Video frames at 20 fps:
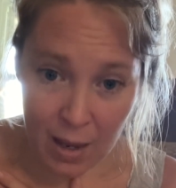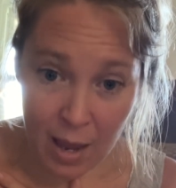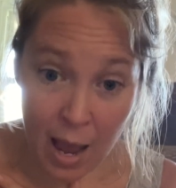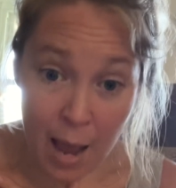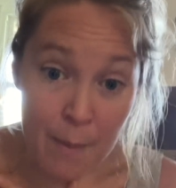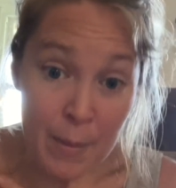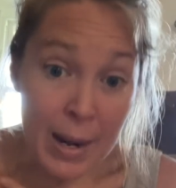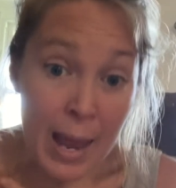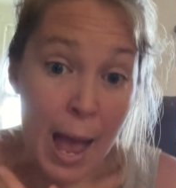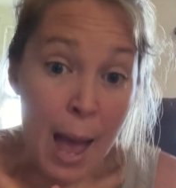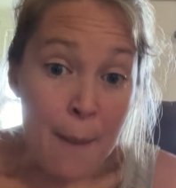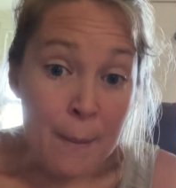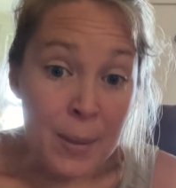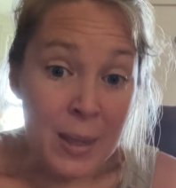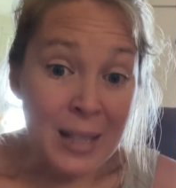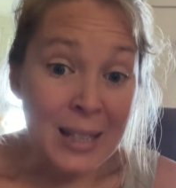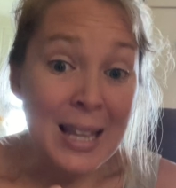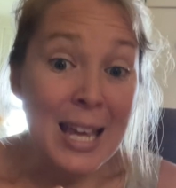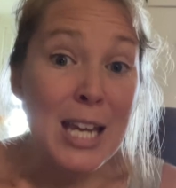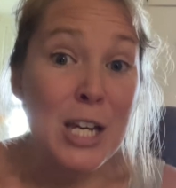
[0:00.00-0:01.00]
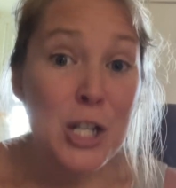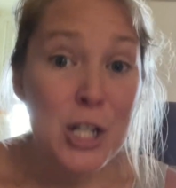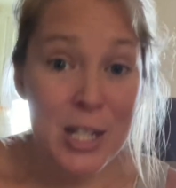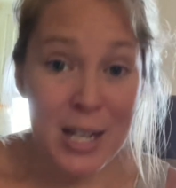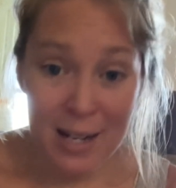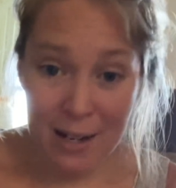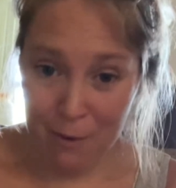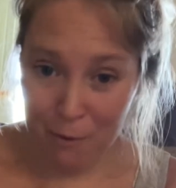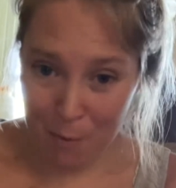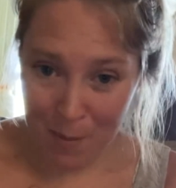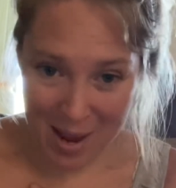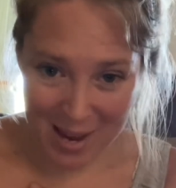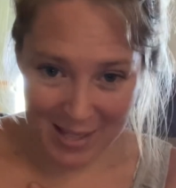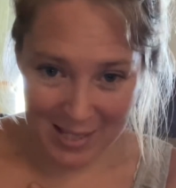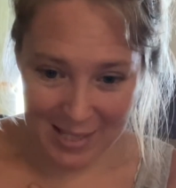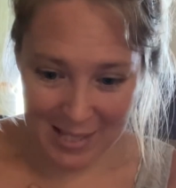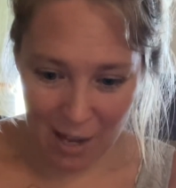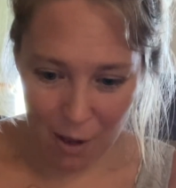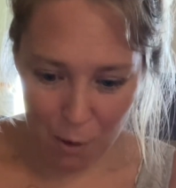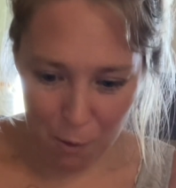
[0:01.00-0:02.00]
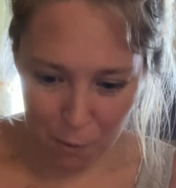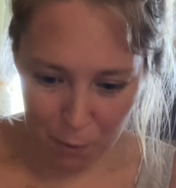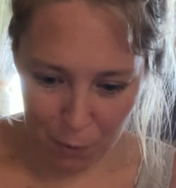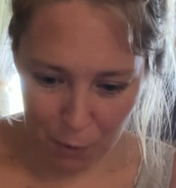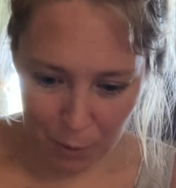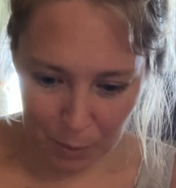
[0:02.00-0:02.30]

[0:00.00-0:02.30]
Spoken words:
I'm an emulation of myself.